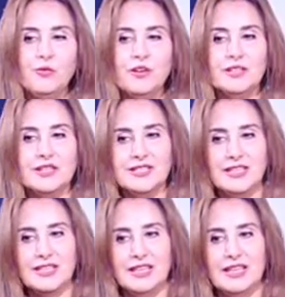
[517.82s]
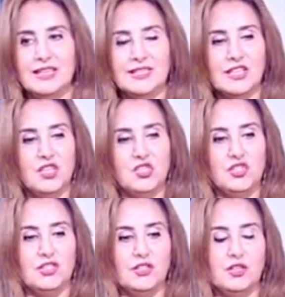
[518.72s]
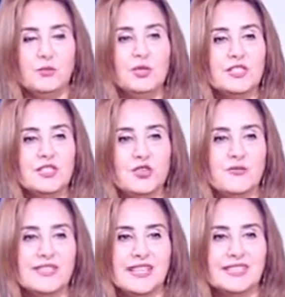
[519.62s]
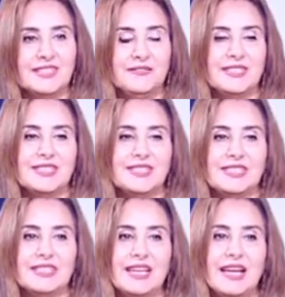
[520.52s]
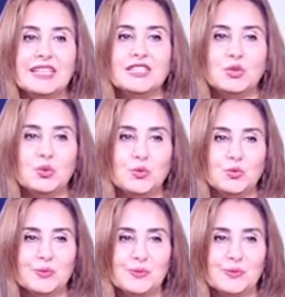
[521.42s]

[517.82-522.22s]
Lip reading: far does such community service activities add to you?